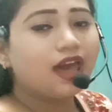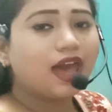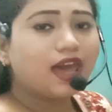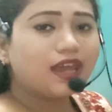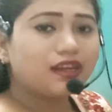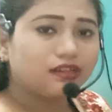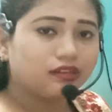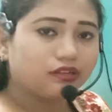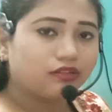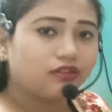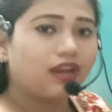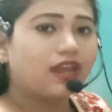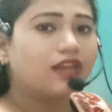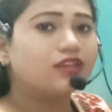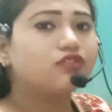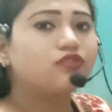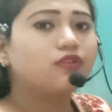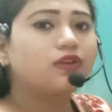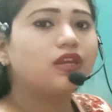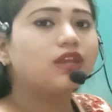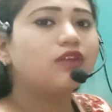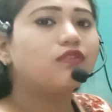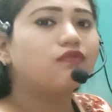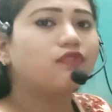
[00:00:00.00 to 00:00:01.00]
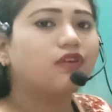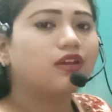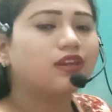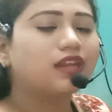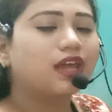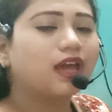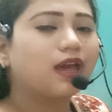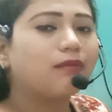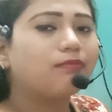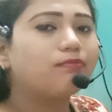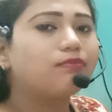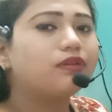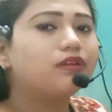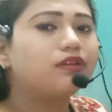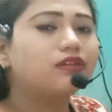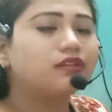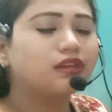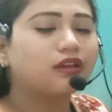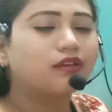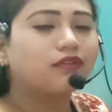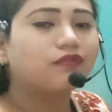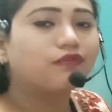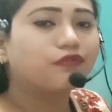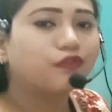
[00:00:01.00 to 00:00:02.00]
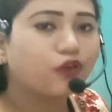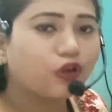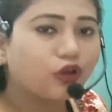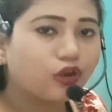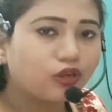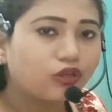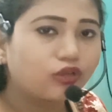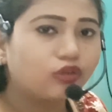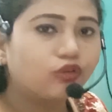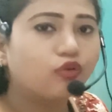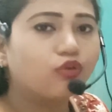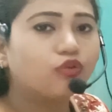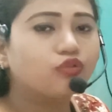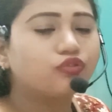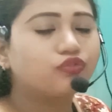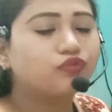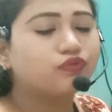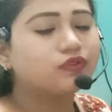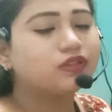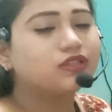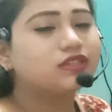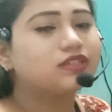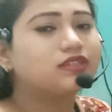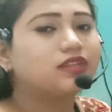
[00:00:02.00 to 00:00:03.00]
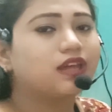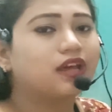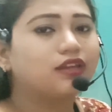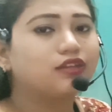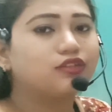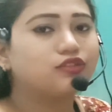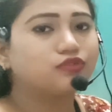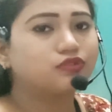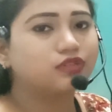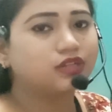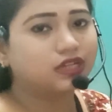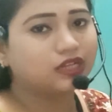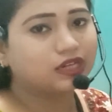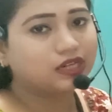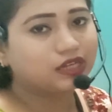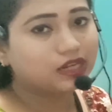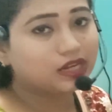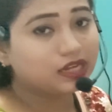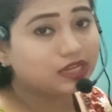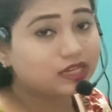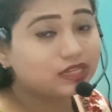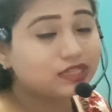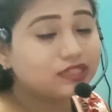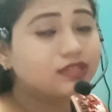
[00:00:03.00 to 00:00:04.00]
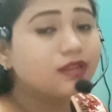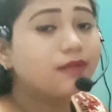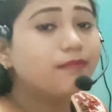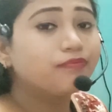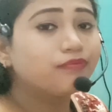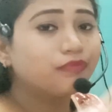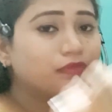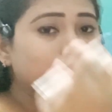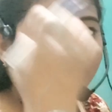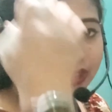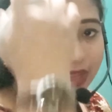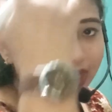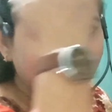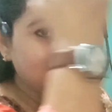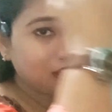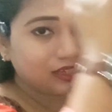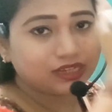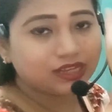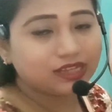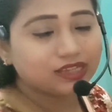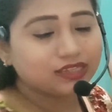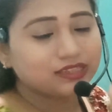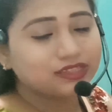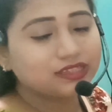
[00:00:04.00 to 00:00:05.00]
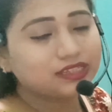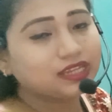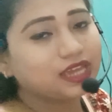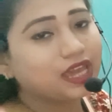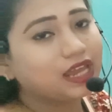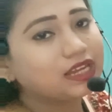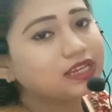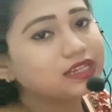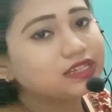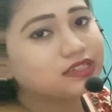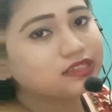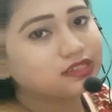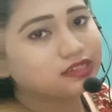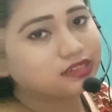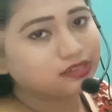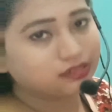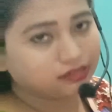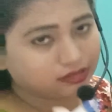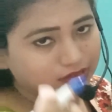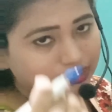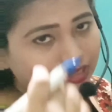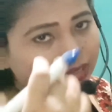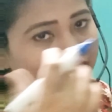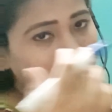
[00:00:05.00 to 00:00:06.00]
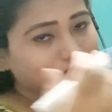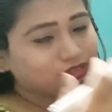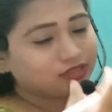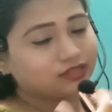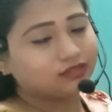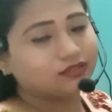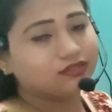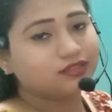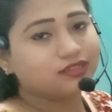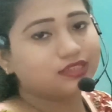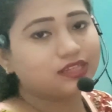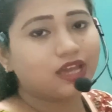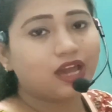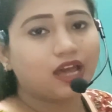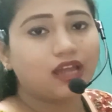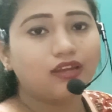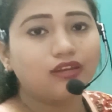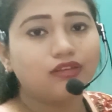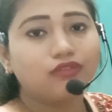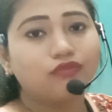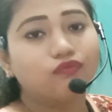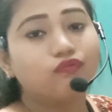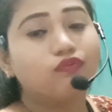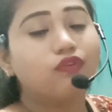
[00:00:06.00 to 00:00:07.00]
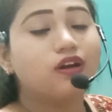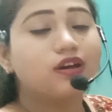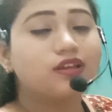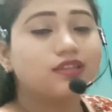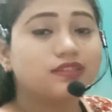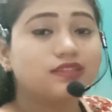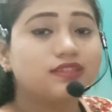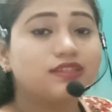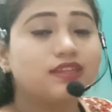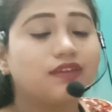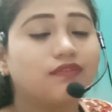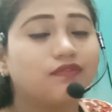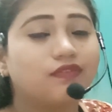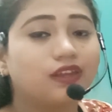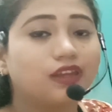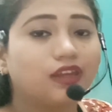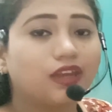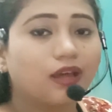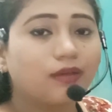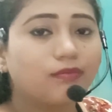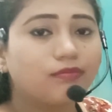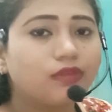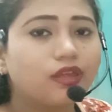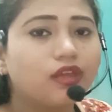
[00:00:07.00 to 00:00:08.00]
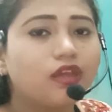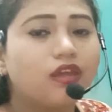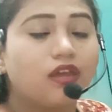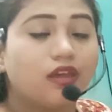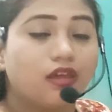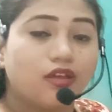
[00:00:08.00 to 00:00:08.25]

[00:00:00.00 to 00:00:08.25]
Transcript: And gradually what happened, the fur growth will start to decrease, then the skeleton, the skull was developed.